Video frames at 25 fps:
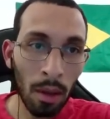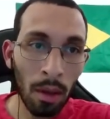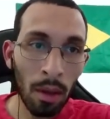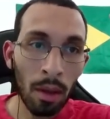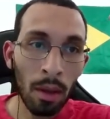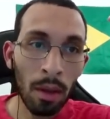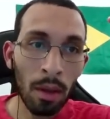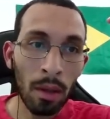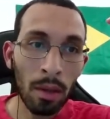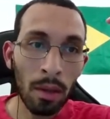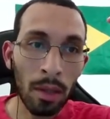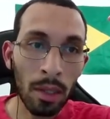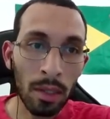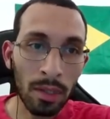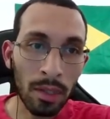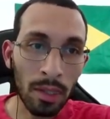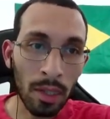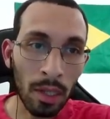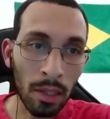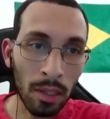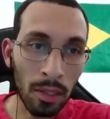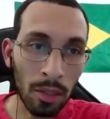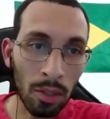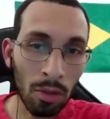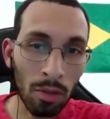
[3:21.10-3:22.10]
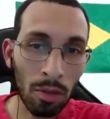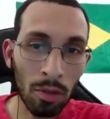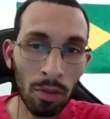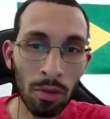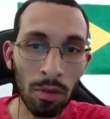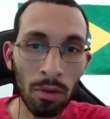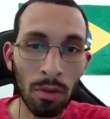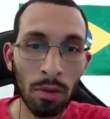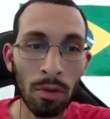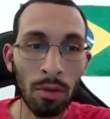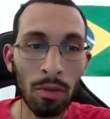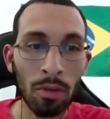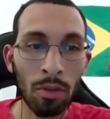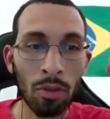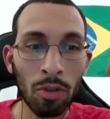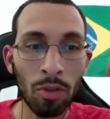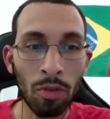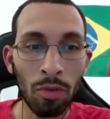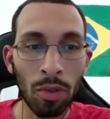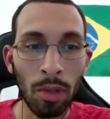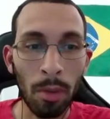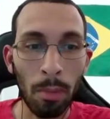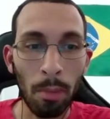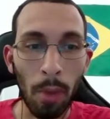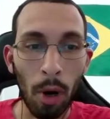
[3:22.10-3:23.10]
and the sensor to
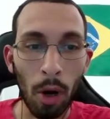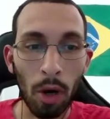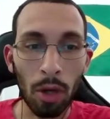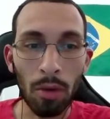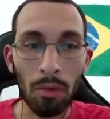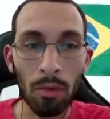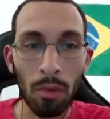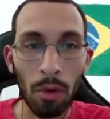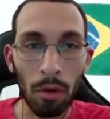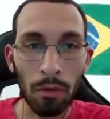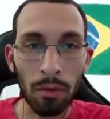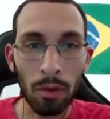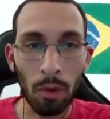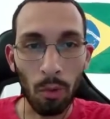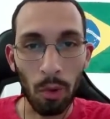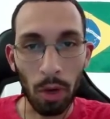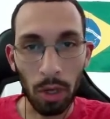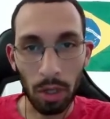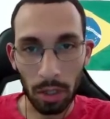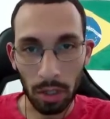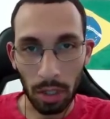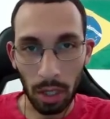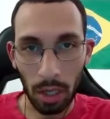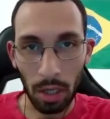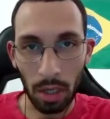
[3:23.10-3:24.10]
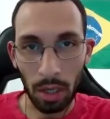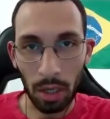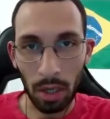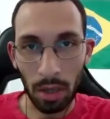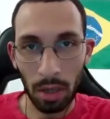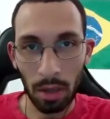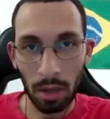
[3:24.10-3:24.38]
the bottom of the water tank.